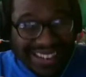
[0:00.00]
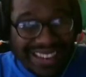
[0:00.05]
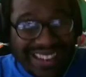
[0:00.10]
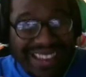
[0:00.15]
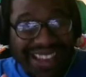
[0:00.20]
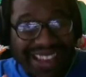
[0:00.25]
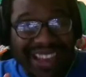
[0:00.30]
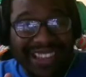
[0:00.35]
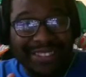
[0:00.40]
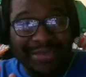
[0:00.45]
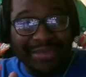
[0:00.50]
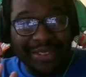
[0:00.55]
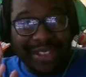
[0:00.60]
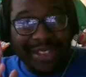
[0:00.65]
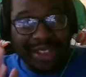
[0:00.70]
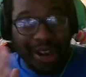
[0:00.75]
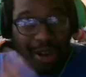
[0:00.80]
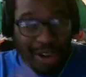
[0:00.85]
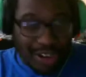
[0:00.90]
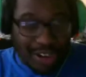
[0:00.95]
it's
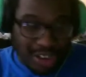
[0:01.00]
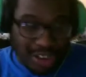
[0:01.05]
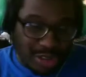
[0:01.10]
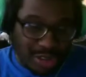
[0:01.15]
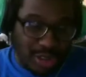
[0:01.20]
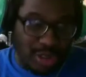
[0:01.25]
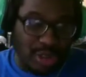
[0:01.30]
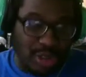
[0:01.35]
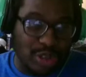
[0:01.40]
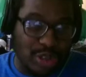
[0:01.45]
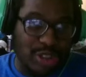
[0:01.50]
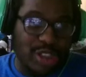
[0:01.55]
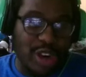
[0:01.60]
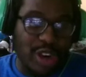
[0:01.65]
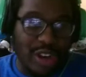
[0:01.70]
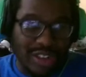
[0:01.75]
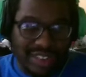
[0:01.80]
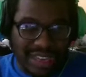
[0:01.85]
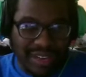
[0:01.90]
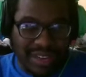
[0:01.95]
really hard to draw those
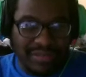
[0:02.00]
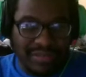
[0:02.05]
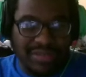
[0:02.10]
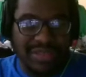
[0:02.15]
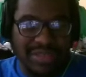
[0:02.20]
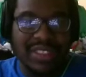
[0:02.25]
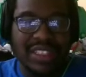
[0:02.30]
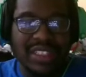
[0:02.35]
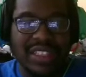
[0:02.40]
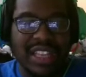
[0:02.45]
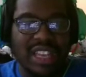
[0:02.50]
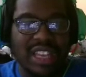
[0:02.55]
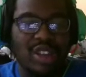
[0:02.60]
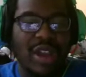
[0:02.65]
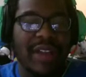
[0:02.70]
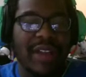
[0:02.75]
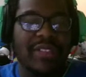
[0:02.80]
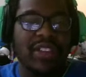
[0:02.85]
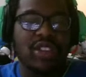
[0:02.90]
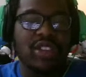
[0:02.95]
cards, obviously. Like, you
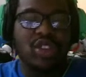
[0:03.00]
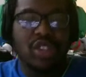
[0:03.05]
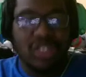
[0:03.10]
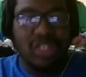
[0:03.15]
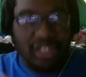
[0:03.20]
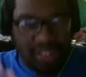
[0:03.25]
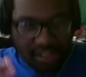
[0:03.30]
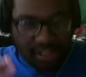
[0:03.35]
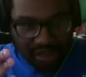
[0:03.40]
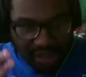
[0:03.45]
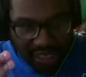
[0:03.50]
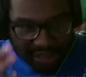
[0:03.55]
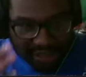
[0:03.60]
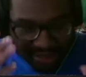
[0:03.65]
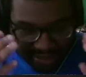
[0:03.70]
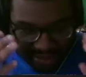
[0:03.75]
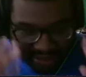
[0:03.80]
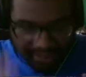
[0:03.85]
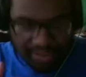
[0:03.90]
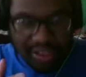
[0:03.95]
have to draw those very
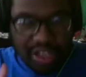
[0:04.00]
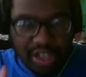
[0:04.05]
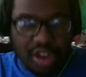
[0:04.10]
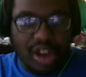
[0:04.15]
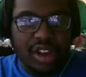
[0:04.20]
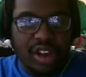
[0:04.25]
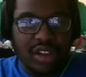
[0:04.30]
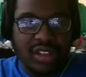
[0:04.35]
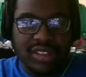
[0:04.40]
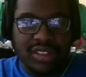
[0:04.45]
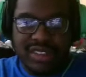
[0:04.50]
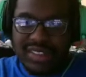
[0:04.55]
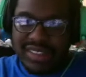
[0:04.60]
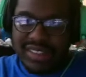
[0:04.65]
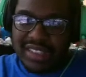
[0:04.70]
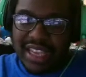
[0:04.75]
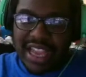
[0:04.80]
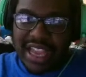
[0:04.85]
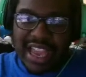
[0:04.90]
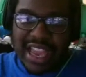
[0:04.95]
specific
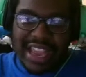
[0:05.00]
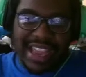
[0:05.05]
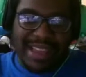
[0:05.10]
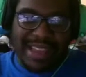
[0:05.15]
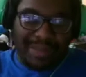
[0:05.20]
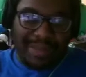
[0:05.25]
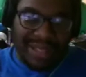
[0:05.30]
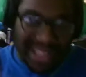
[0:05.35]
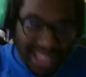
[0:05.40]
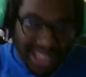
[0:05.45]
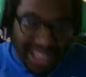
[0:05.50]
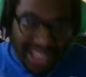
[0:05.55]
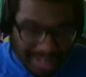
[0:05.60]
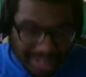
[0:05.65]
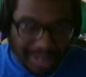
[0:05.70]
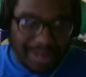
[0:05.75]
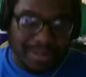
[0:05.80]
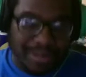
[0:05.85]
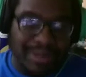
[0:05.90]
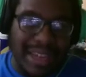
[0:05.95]
cards and play
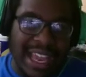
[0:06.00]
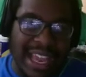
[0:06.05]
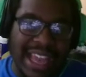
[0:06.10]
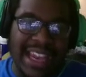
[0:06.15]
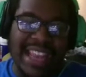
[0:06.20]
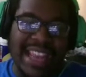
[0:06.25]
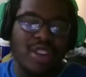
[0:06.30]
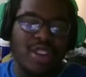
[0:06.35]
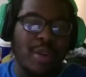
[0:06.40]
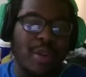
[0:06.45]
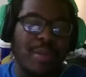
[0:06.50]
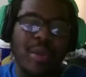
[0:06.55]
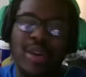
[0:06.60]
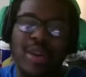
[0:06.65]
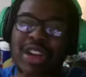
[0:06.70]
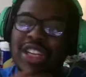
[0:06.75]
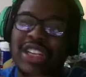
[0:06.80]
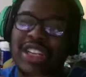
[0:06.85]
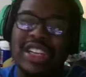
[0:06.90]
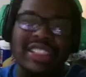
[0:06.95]
them, and then your
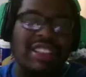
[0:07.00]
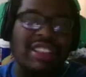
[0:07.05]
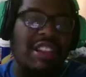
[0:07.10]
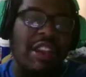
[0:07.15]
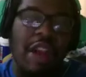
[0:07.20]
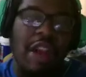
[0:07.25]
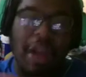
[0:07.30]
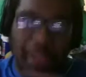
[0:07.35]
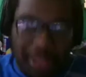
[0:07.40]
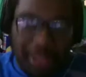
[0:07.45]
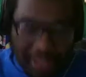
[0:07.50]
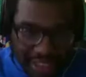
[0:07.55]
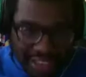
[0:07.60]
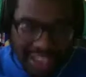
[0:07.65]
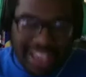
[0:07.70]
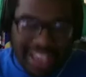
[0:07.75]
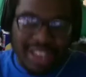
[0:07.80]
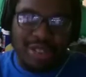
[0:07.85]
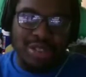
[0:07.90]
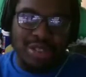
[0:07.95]
opponent does
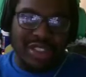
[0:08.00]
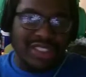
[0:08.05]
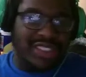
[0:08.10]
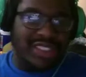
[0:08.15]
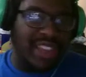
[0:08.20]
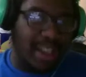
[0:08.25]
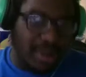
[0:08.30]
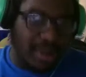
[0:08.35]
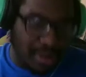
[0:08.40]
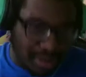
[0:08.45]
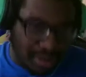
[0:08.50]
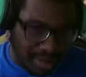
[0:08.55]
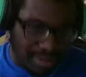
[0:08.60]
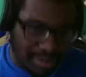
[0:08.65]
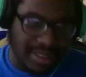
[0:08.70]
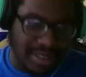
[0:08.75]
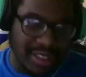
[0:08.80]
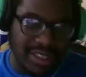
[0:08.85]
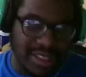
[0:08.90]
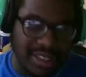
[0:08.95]
nothing and you just kill them.
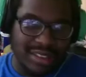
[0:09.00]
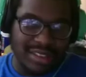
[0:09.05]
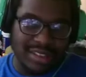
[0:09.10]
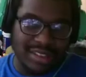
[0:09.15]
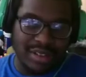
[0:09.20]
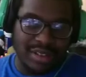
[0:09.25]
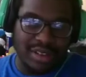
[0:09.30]
So,